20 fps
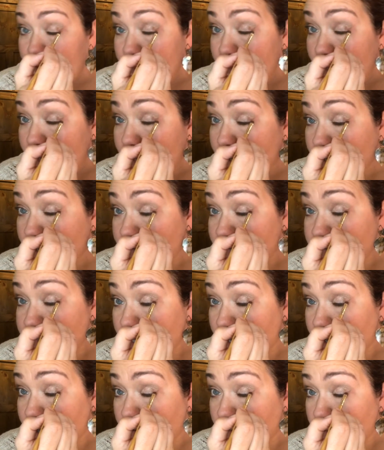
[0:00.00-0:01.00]
That gives
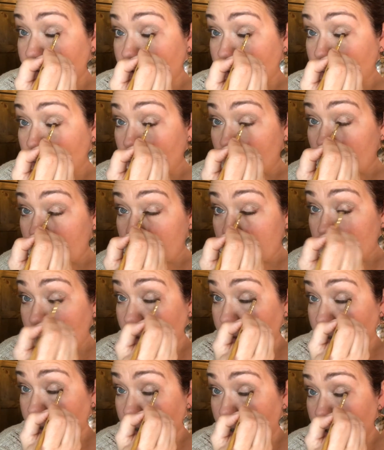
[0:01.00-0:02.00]
a really warm
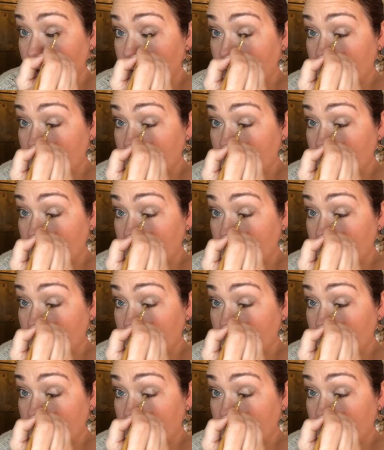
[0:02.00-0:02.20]
color.